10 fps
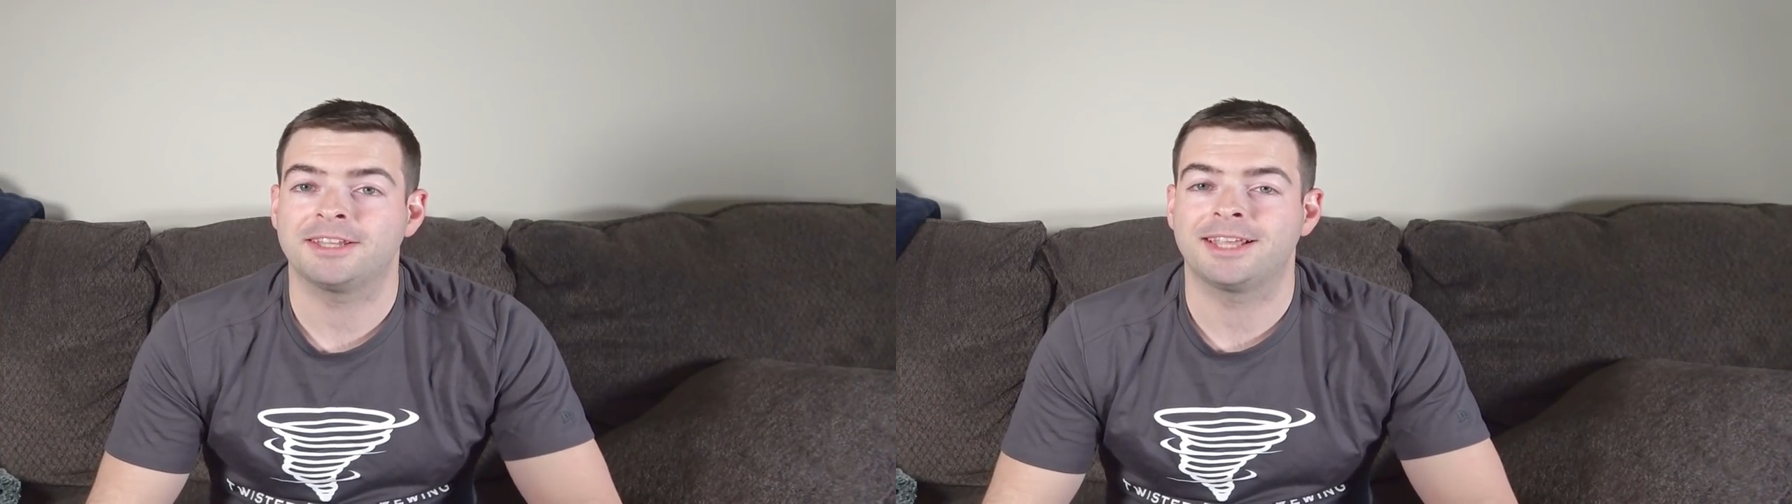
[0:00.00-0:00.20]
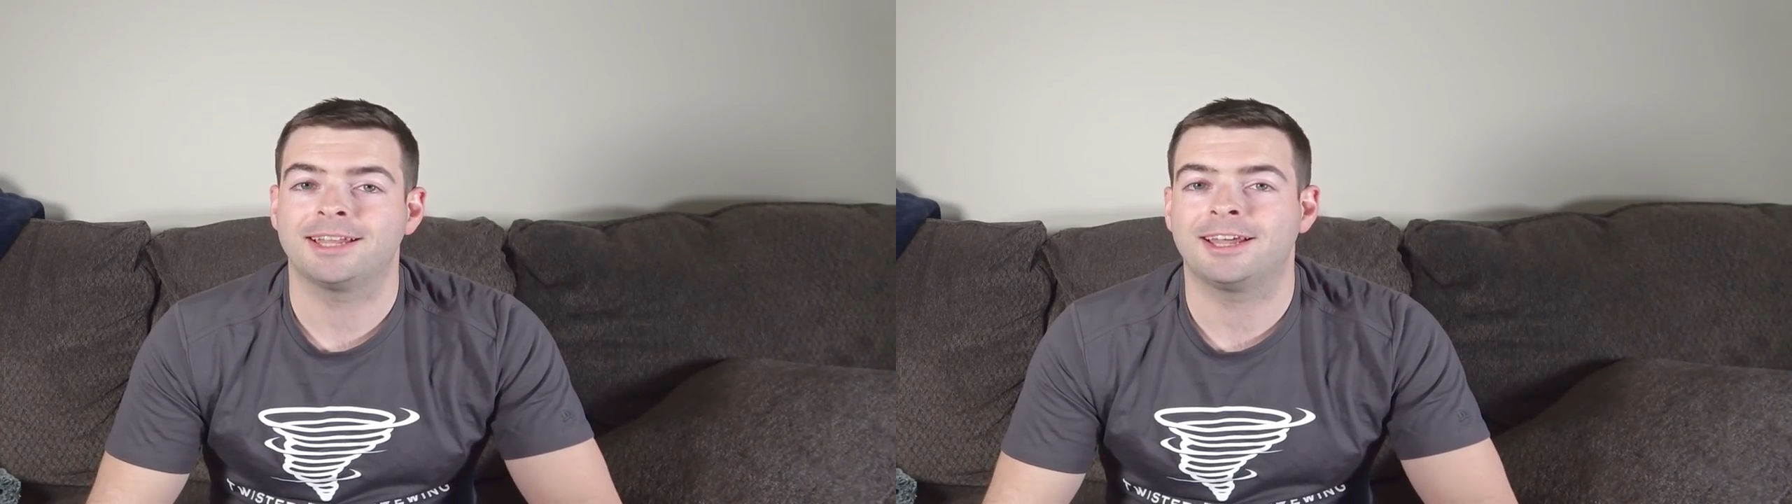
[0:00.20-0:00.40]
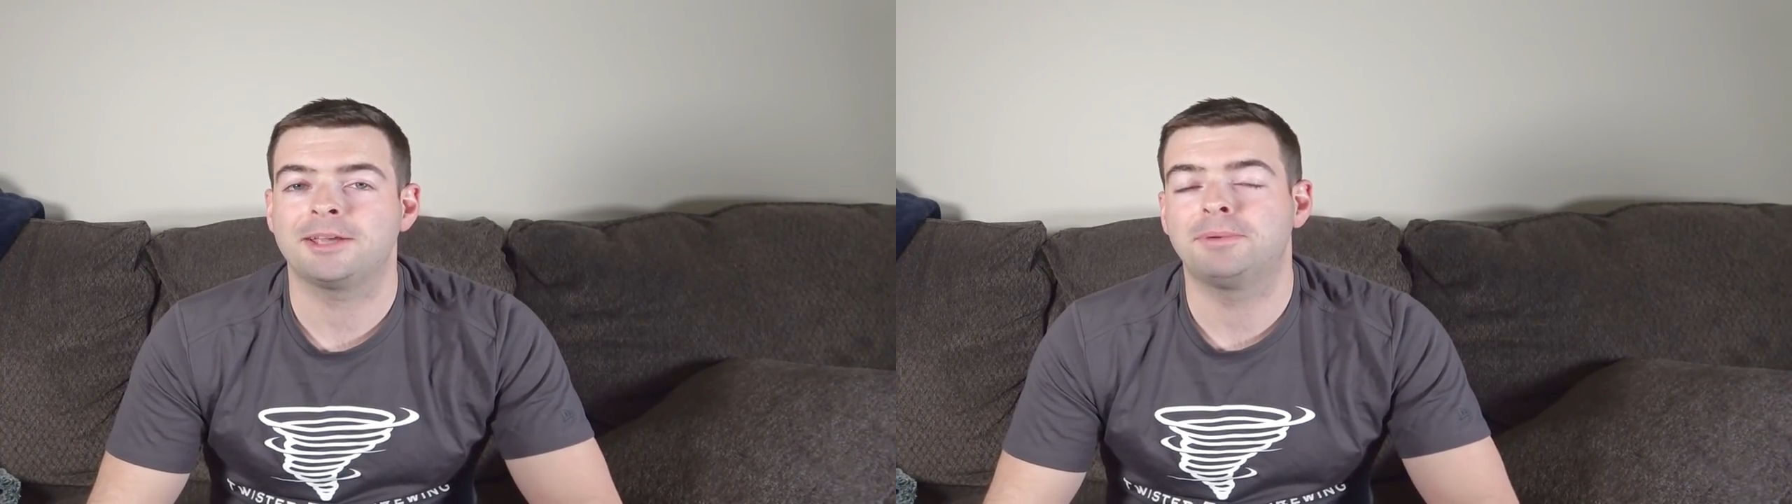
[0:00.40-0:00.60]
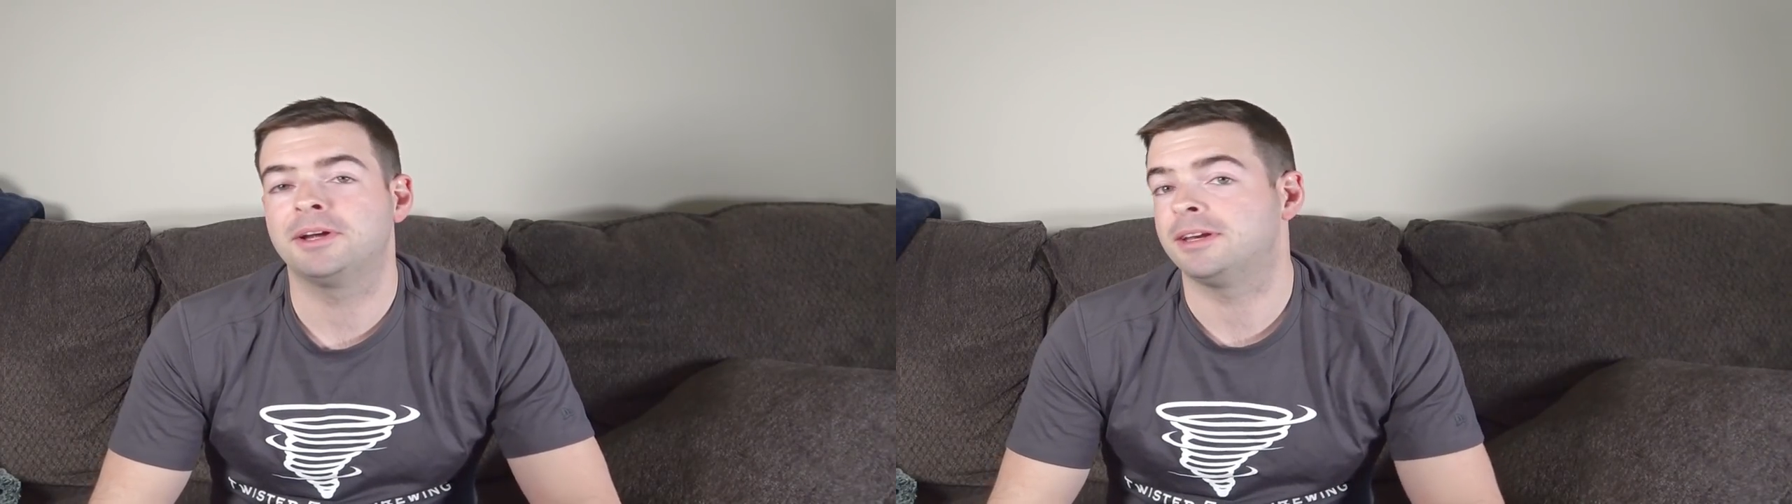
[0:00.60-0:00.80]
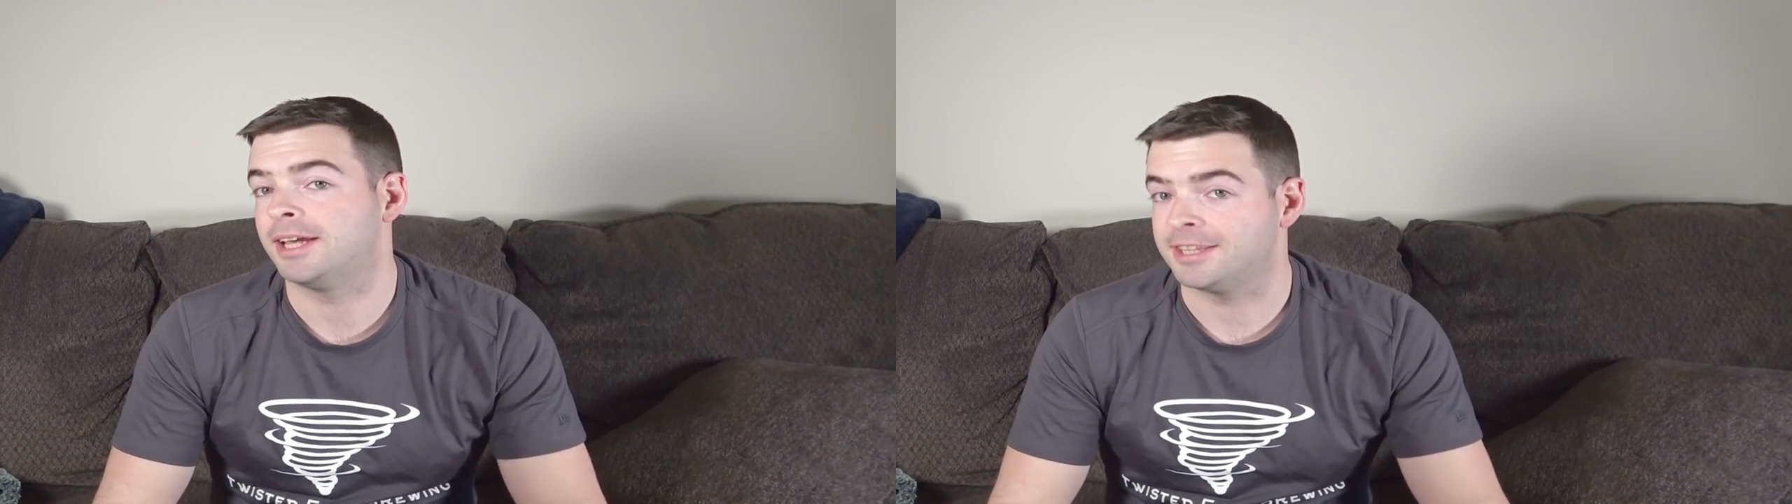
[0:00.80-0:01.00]
hit that like
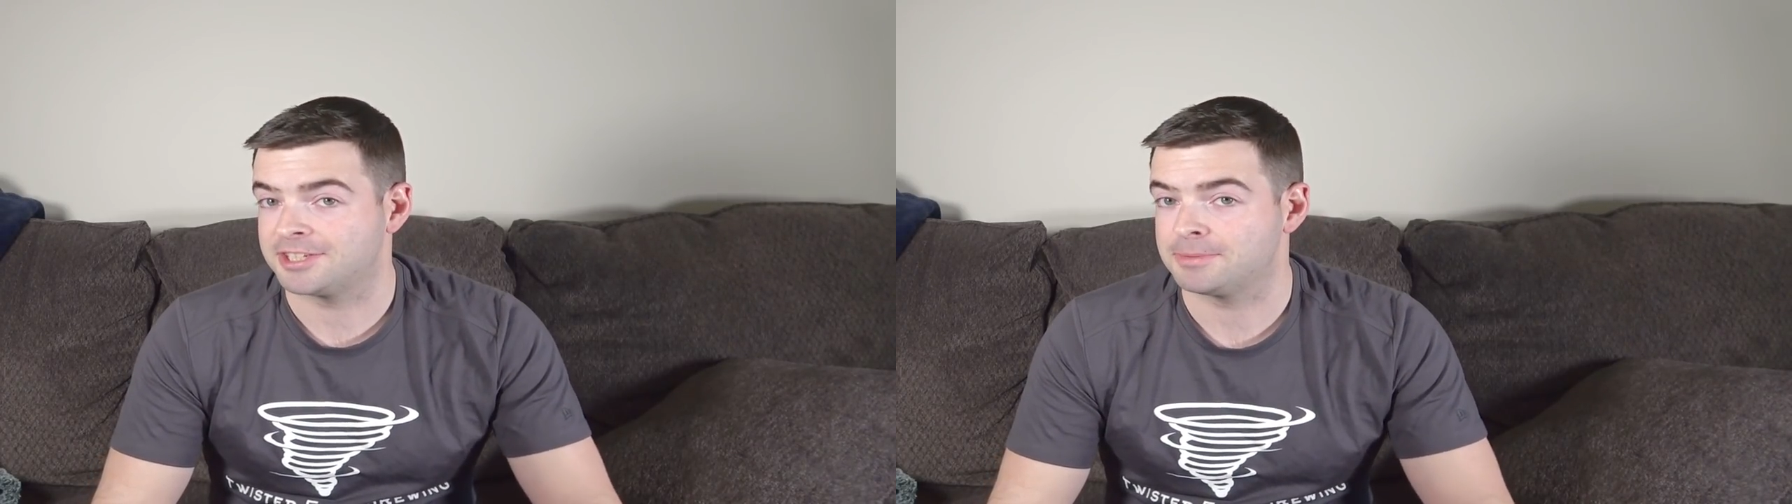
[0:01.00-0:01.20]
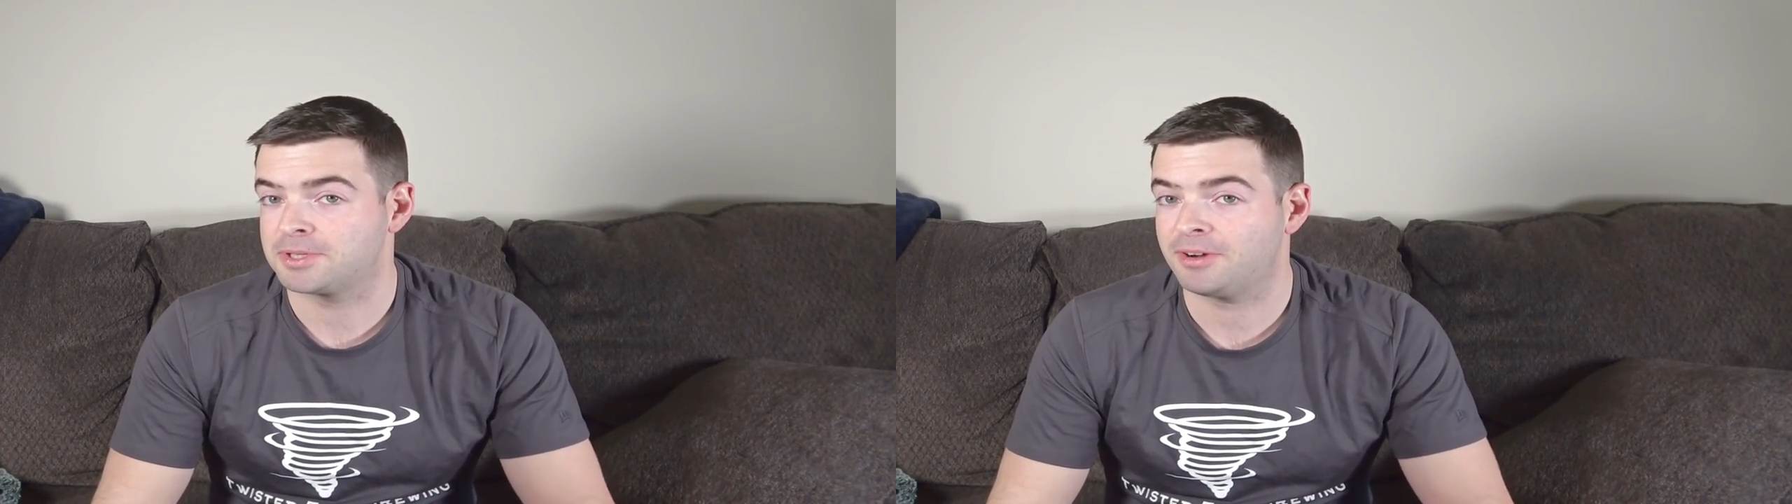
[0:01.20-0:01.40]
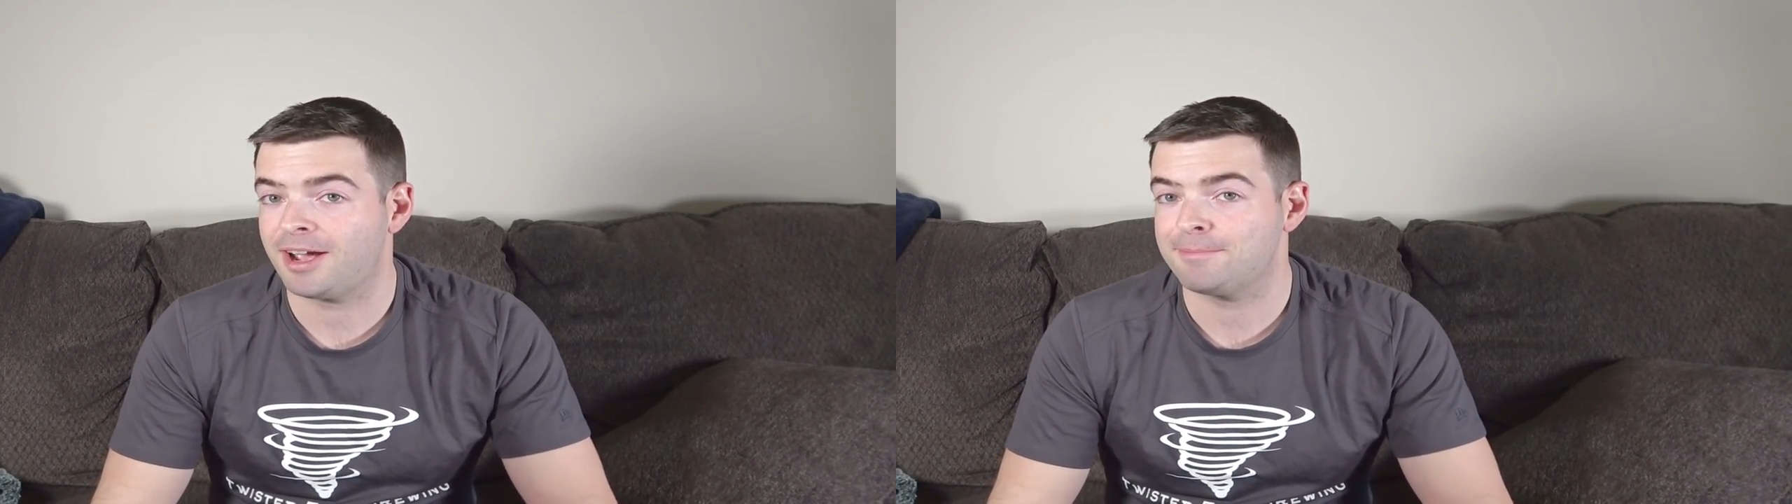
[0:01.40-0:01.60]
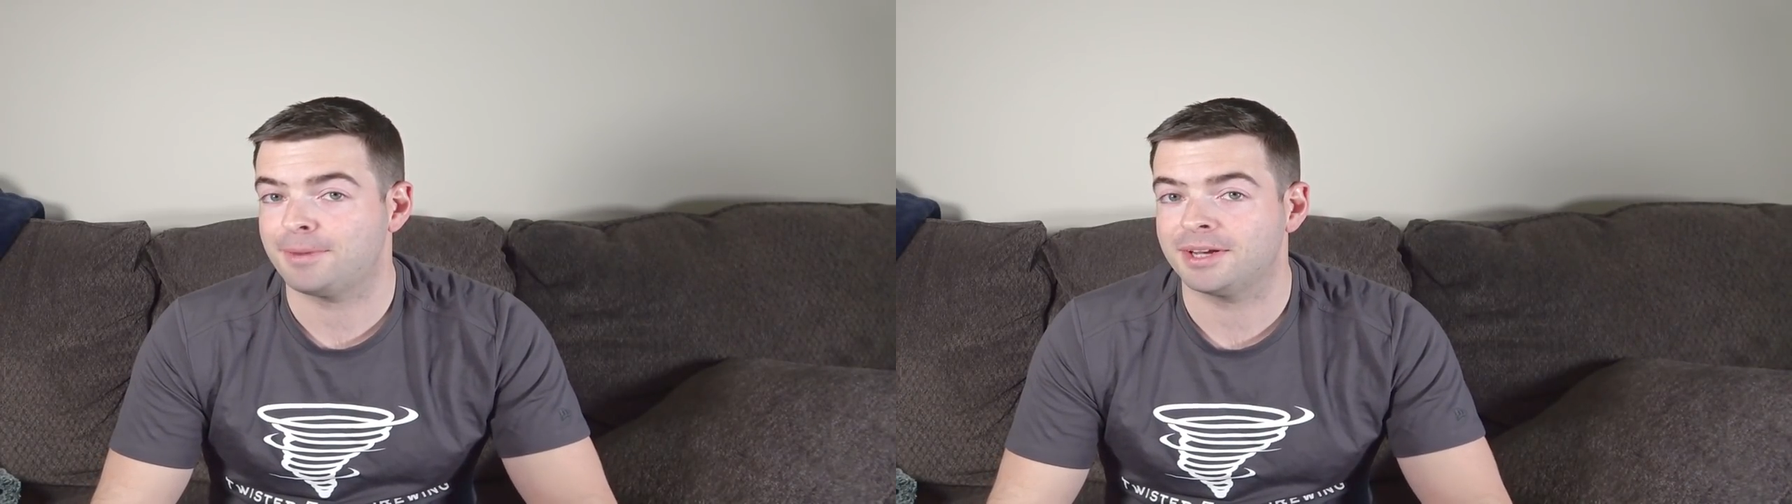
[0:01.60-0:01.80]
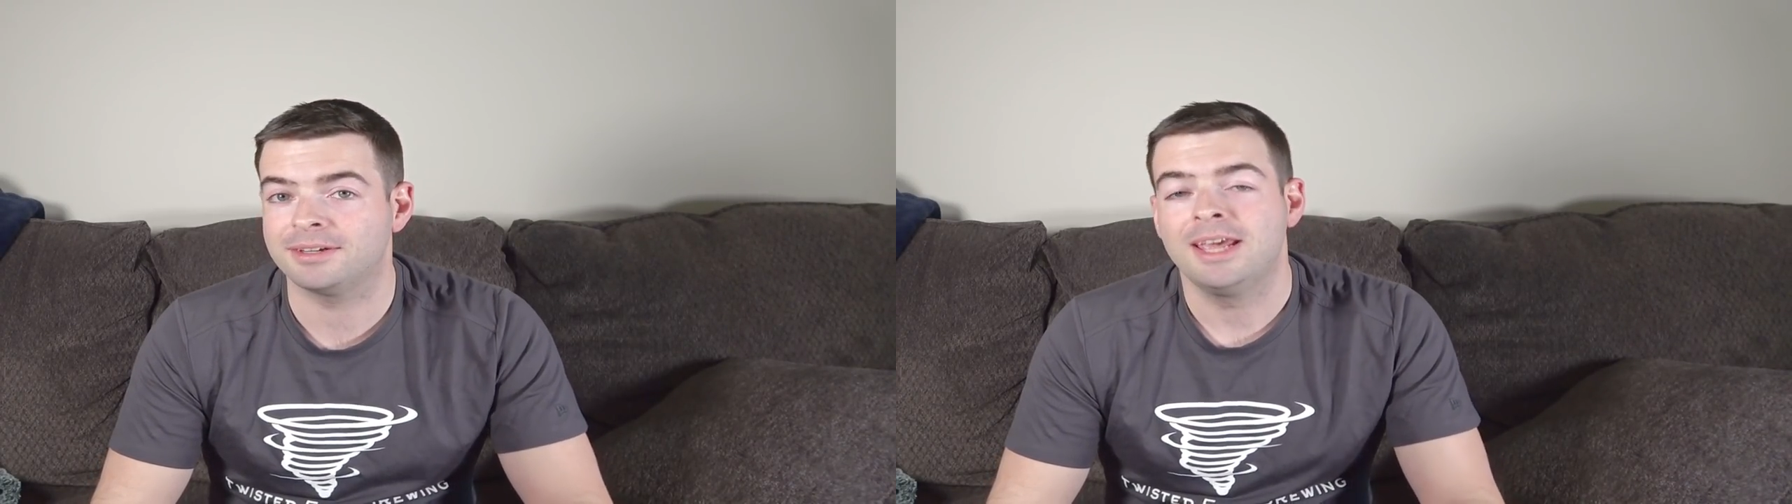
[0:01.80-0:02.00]
button, hit the subscribe
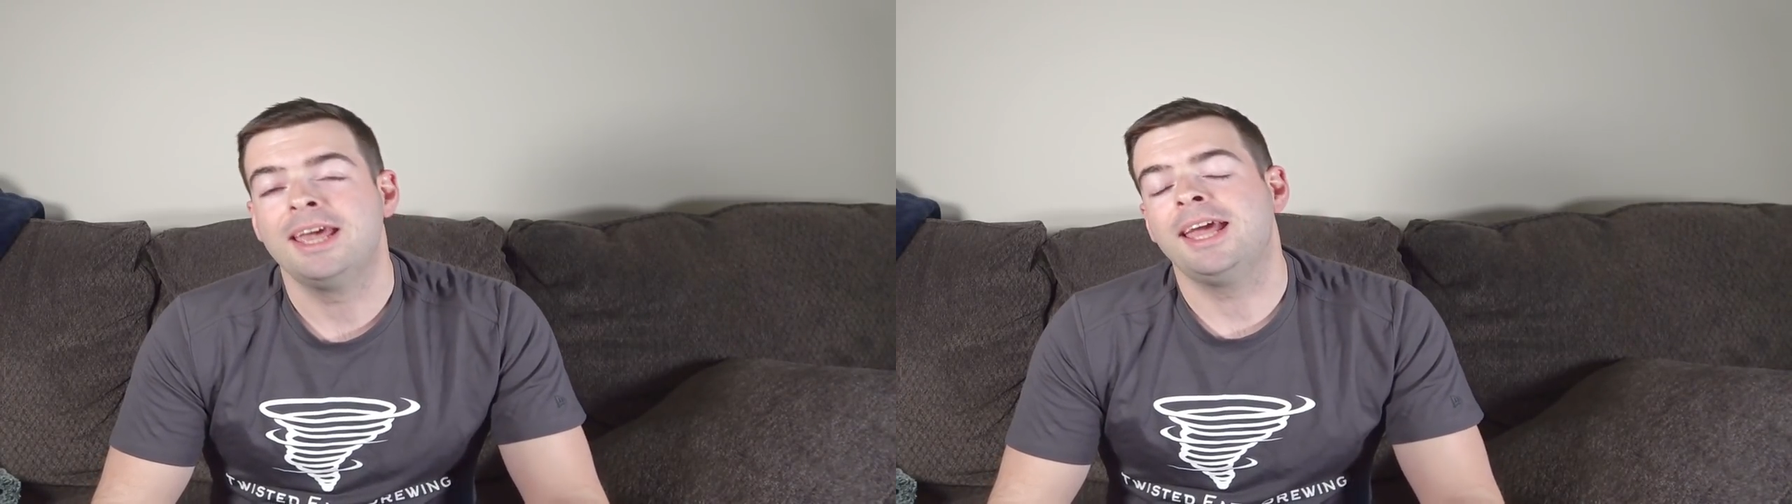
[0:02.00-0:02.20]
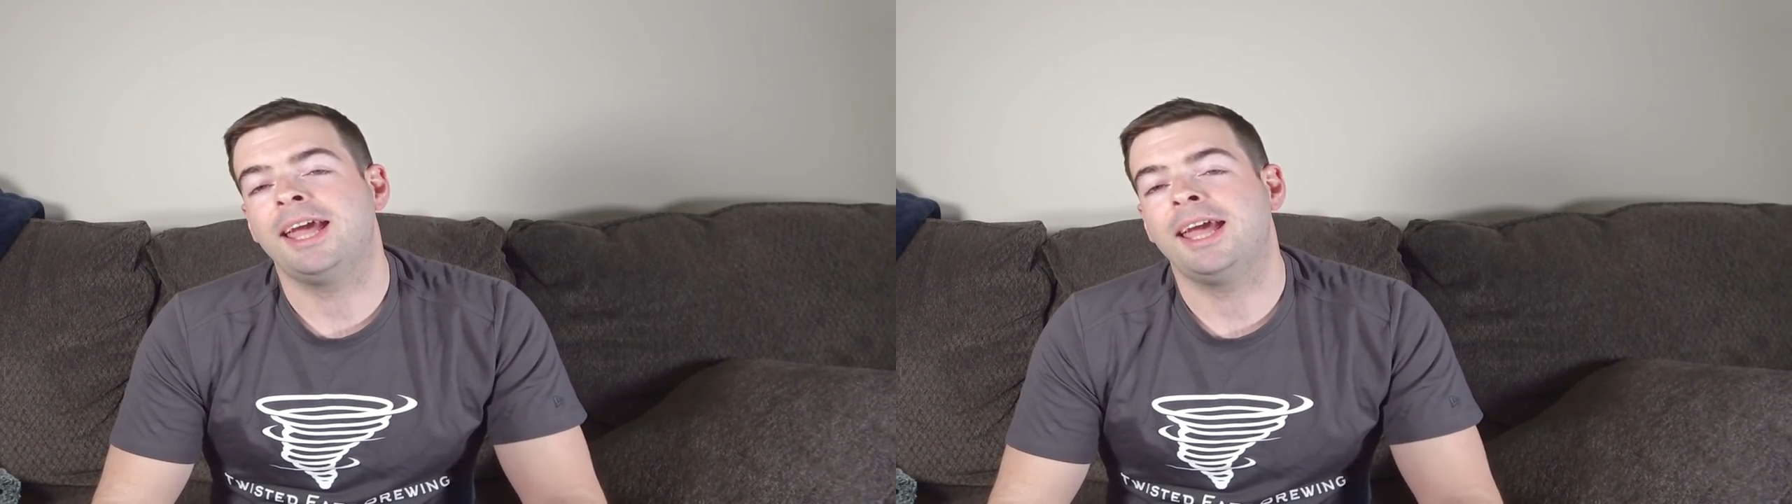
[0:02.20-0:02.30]
button,